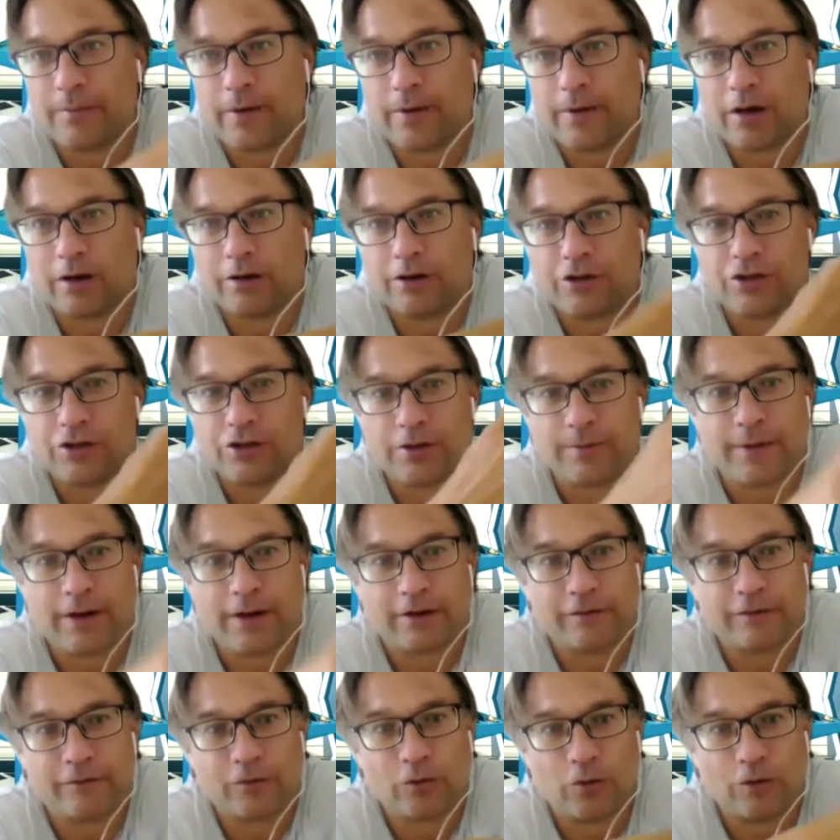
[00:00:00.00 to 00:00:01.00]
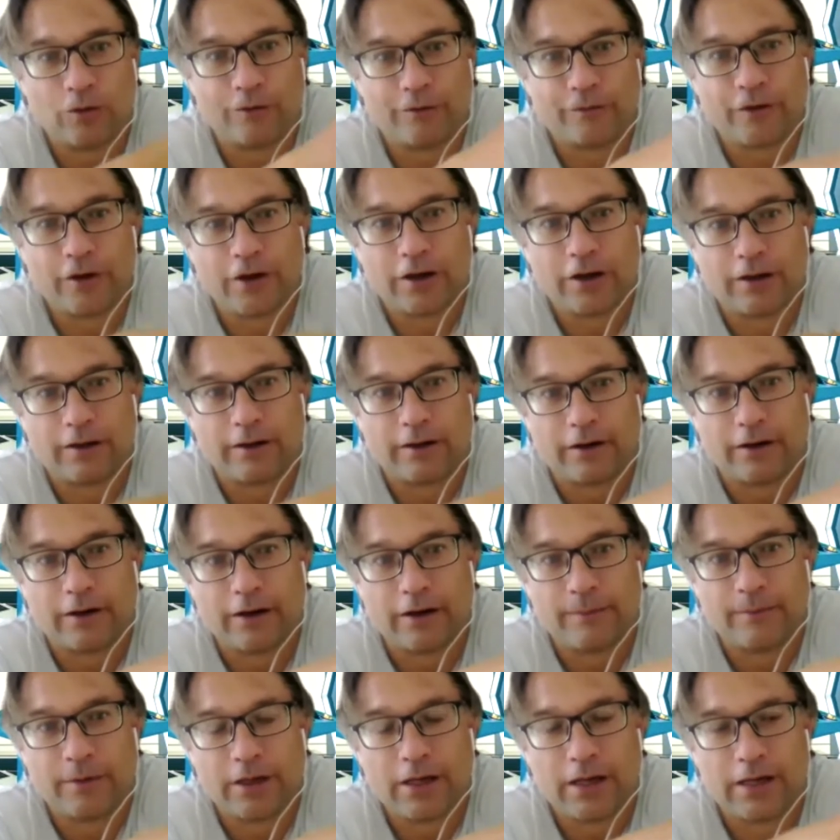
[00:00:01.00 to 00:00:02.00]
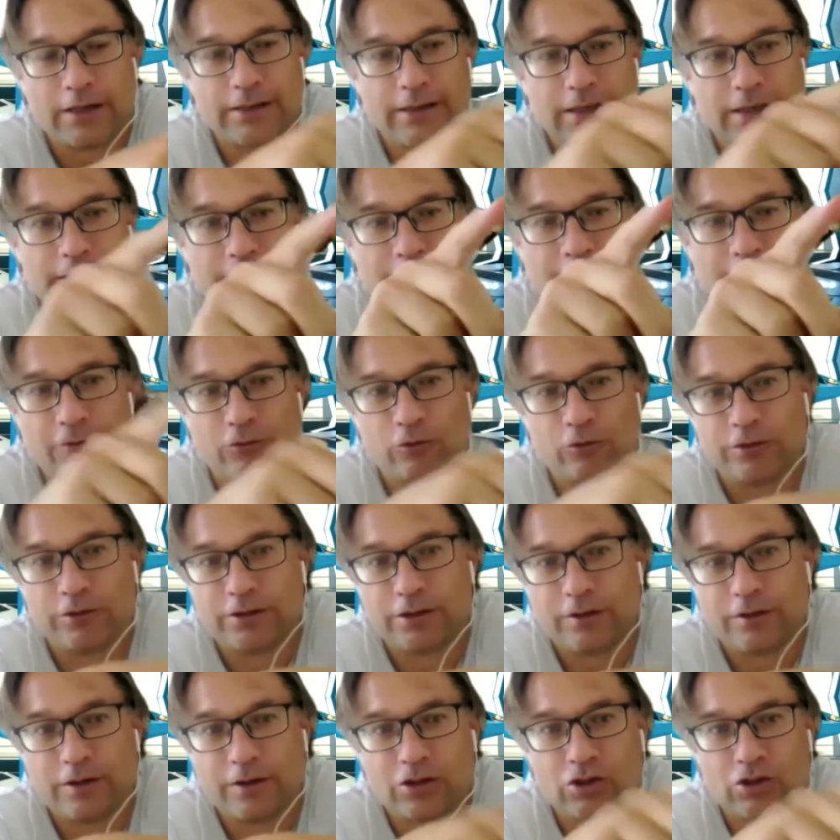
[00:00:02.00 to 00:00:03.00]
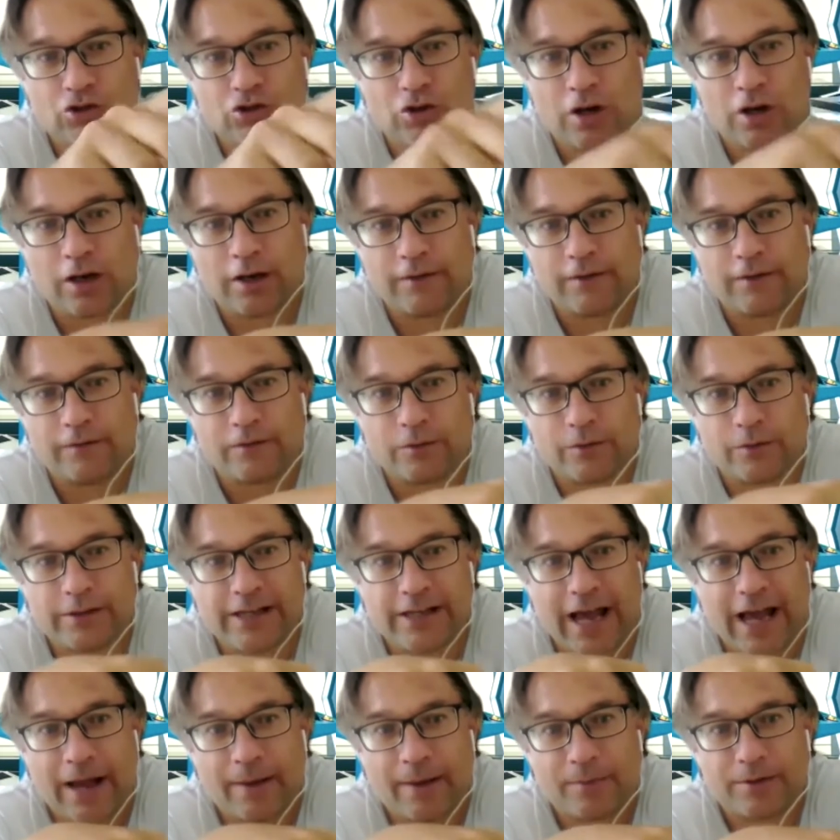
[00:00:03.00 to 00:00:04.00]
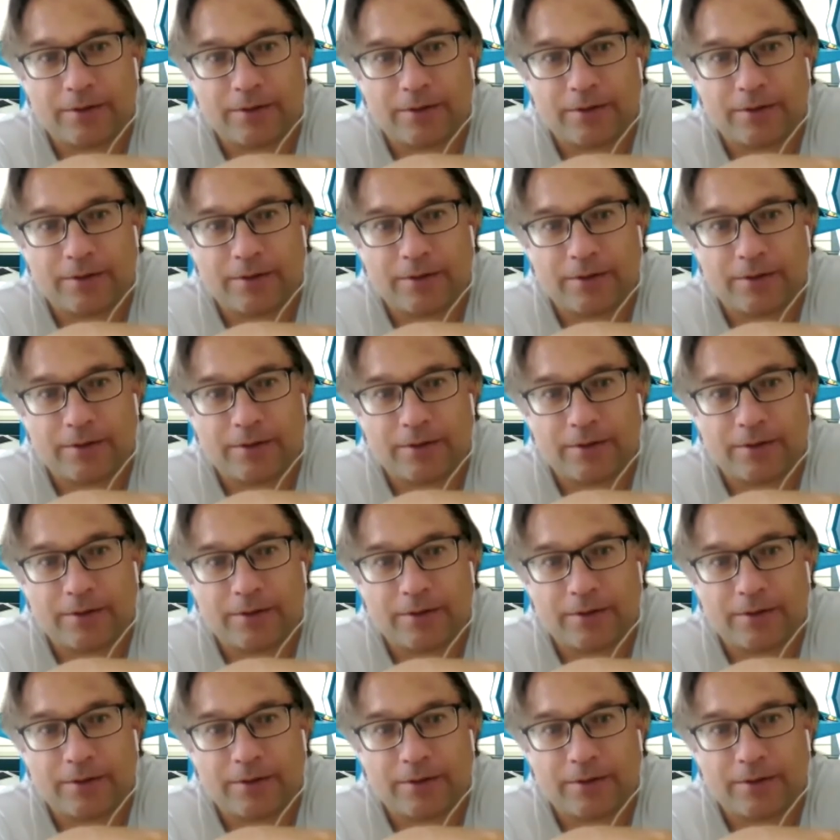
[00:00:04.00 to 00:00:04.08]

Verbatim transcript: biology metaphor further? I mean, is is there also this drive to adapt?